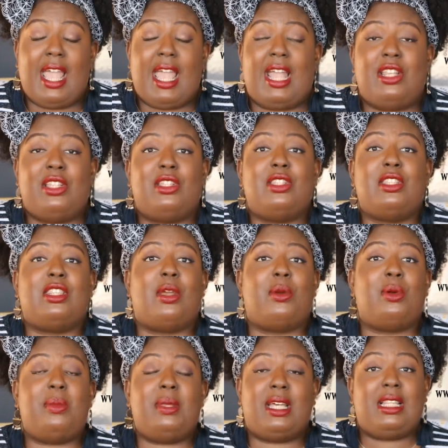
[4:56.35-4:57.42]
and there
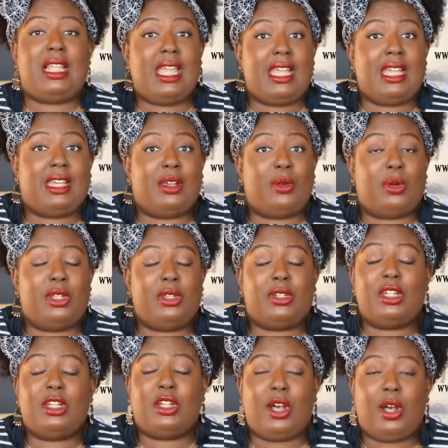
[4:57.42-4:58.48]
will be a link where you
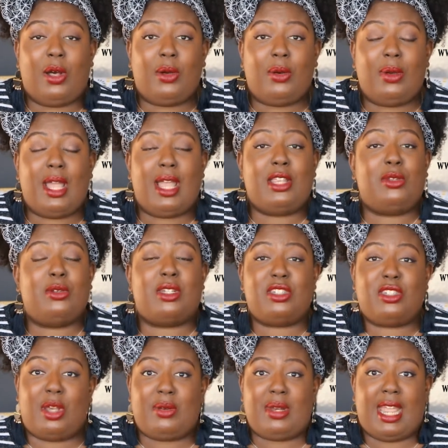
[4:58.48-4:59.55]
can go and you
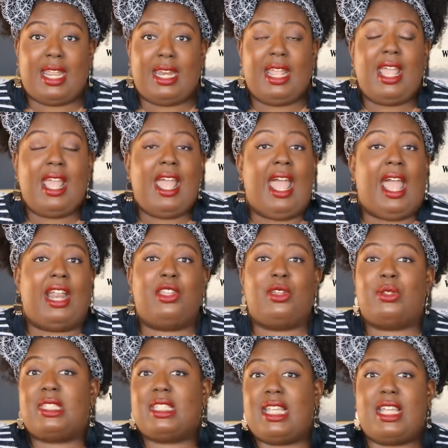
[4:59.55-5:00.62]
can donate. And
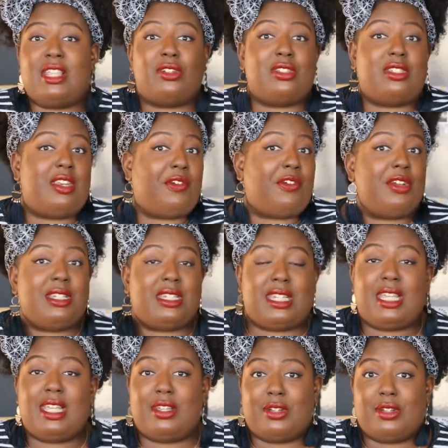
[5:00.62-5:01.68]
you'll see there's different
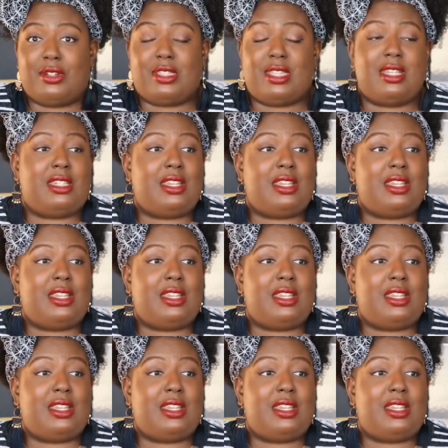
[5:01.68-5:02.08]
tiers and